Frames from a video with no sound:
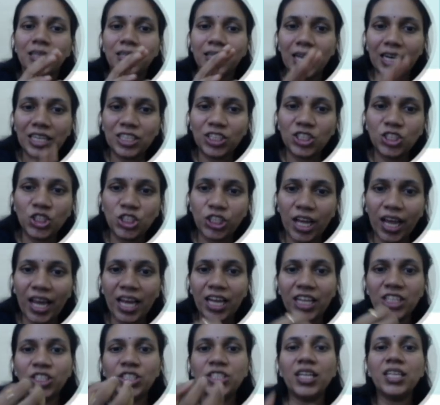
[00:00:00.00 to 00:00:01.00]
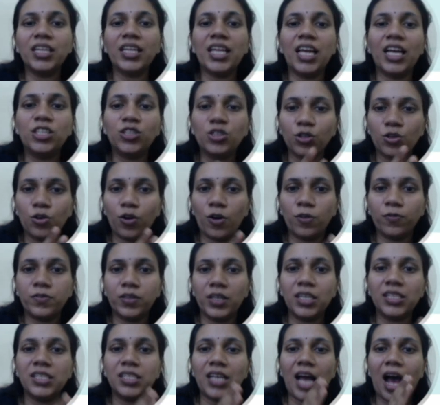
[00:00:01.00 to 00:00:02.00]
that changed the nature
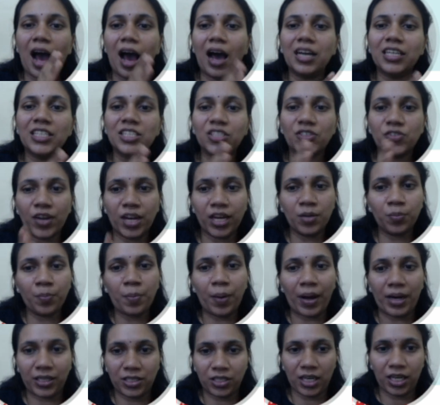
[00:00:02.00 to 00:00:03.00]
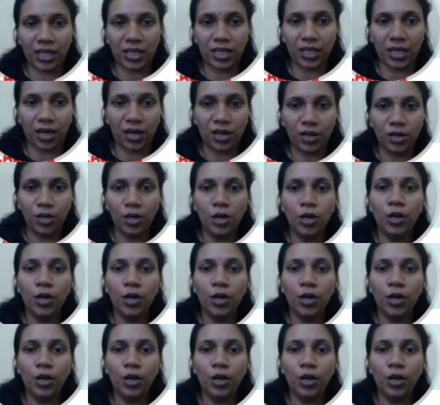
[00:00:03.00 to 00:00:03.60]
of this R strain bacteria.